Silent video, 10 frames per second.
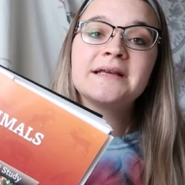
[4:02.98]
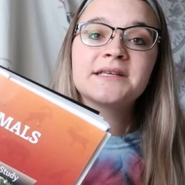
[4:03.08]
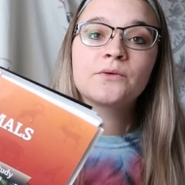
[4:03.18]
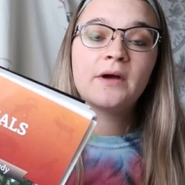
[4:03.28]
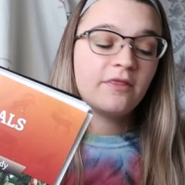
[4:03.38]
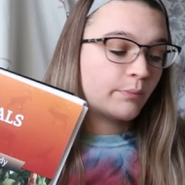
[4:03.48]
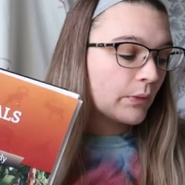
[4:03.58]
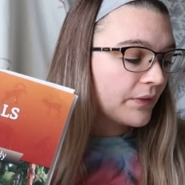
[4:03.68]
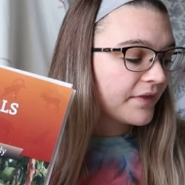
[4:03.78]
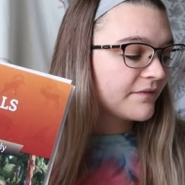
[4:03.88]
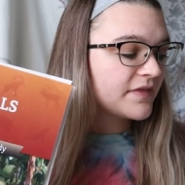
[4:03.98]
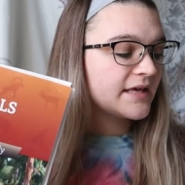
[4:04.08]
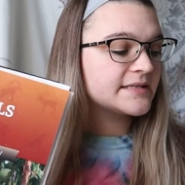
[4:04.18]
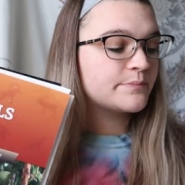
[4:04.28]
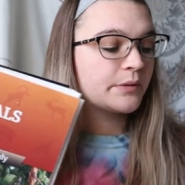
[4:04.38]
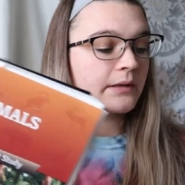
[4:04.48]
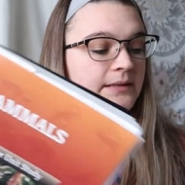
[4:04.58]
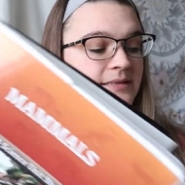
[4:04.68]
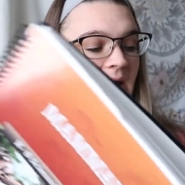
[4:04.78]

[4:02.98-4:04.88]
I did with both of these books,